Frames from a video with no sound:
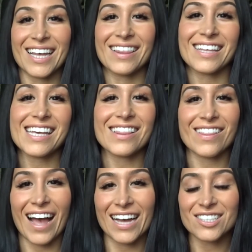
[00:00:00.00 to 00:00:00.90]
and the
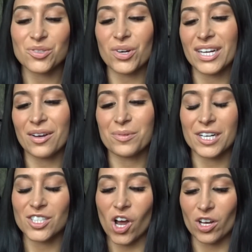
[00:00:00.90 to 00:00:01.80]
last one I'm
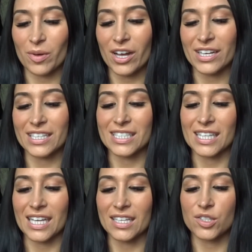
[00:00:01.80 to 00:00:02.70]
going to talk about is
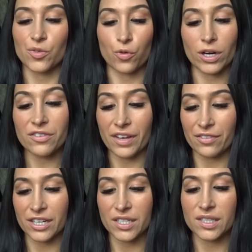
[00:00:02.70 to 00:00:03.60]
the Sephora
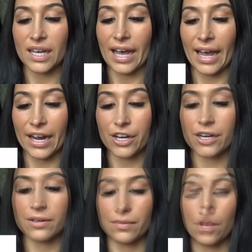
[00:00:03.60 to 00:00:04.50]
Favorites
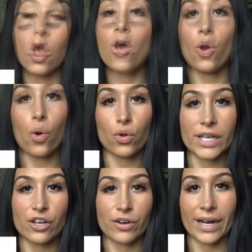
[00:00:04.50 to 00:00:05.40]
Hair
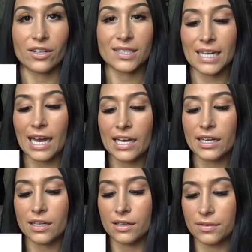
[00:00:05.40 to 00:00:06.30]
Holy Grail
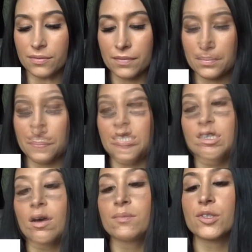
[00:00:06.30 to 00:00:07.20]
set. This
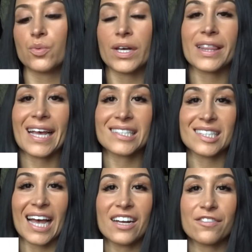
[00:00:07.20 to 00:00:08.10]
comes with a
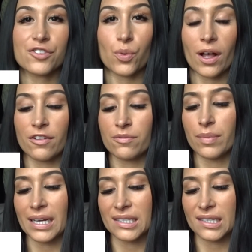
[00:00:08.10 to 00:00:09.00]
set of twelve
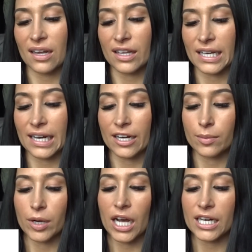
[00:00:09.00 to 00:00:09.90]
best-selling hair
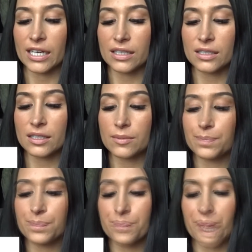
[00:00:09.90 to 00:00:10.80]
products,
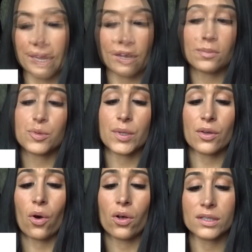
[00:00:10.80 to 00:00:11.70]
and it comes with
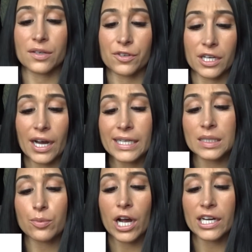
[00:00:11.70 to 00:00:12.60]
all different
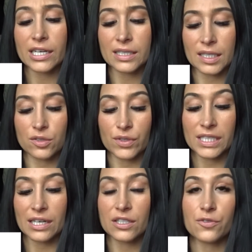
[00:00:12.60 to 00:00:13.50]
kinds of products. This
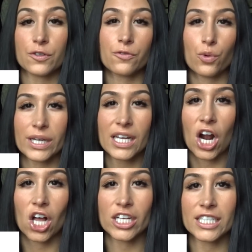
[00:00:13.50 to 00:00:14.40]
retails for forty
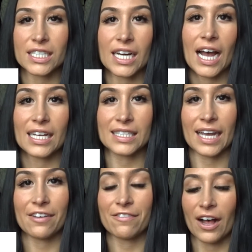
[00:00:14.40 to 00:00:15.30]
dollars and has
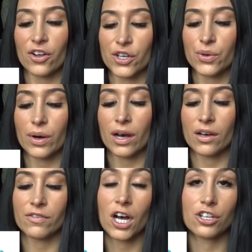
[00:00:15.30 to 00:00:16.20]
a value
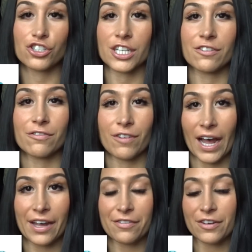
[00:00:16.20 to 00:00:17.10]
of one hundred
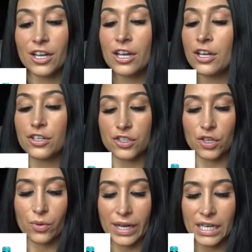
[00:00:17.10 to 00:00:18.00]
five dollars.
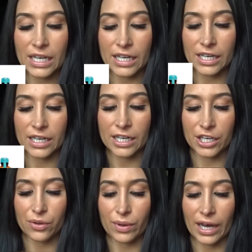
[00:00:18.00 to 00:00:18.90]
So in here
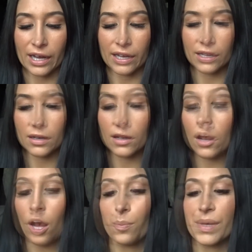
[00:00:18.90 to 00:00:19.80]
you get
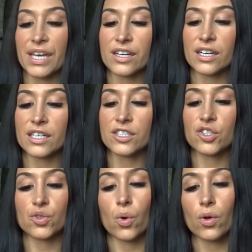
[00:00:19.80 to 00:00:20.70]
Amika
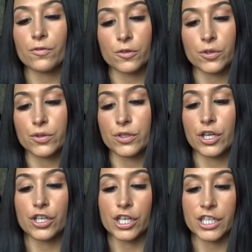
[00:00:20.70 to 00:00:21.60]
Soul Food
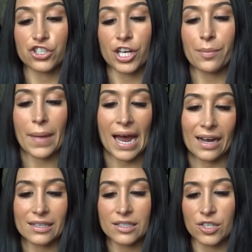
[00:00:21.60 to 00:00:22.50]
Nourishing
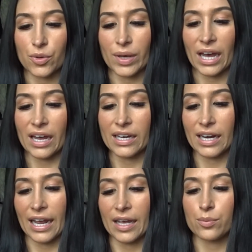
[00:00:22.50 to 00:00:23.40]
Mask. You get
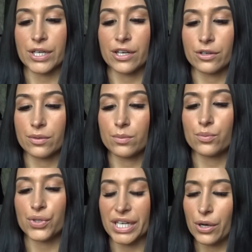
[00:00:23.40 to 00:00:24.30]
a Brio...
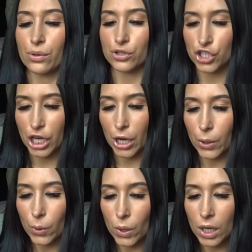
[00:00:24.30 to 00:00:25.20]

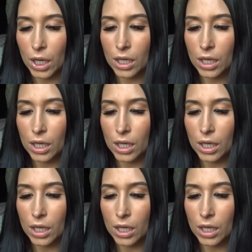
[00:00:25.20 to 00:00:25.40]
Briogeo